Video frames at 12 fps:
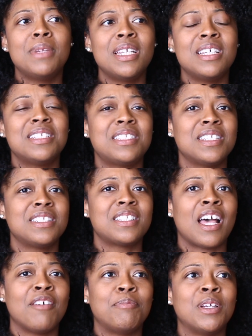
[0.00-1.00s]
minute since
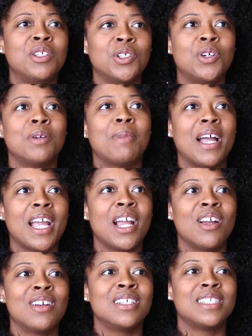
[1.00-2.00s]
I've been doing my
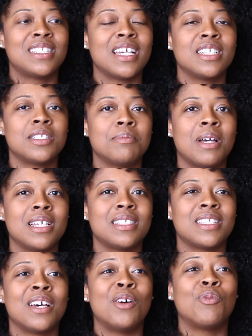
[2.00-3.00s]
hair and said to
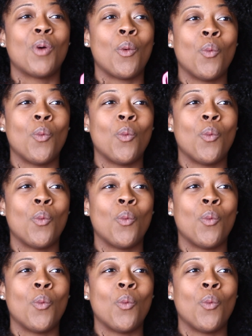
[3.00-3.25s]
myself,